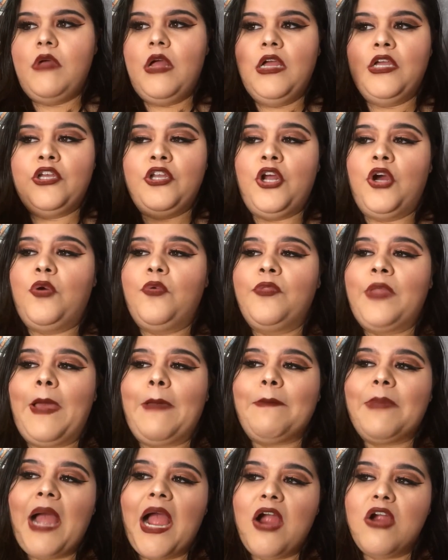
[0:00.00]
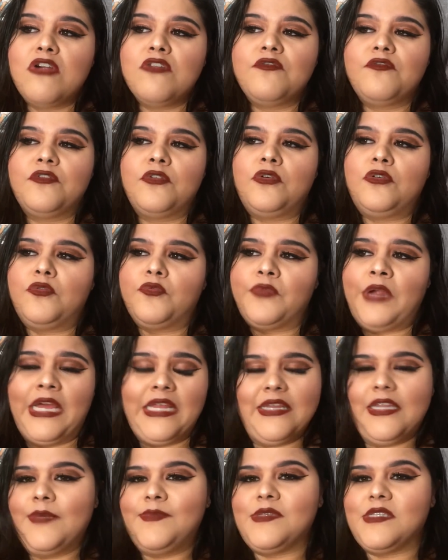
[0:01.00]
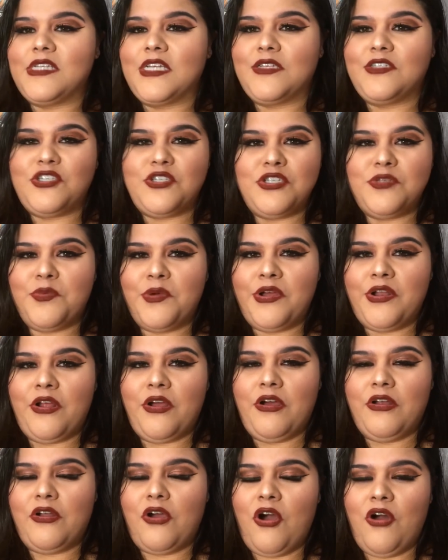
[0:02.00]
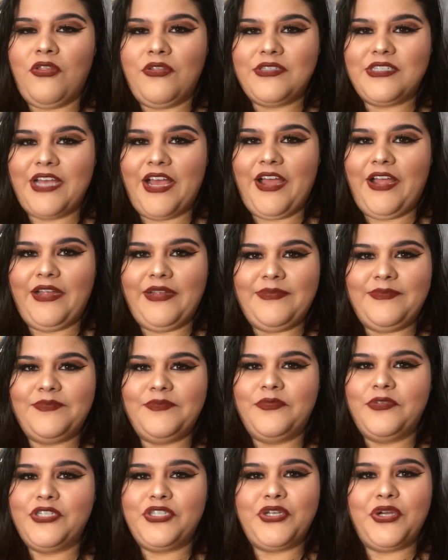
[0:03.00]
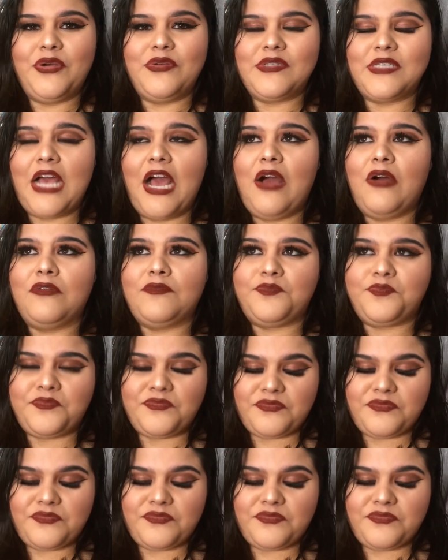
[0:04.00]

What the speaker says: You know, that powerful red lipstick she's put on all the time when she goes out.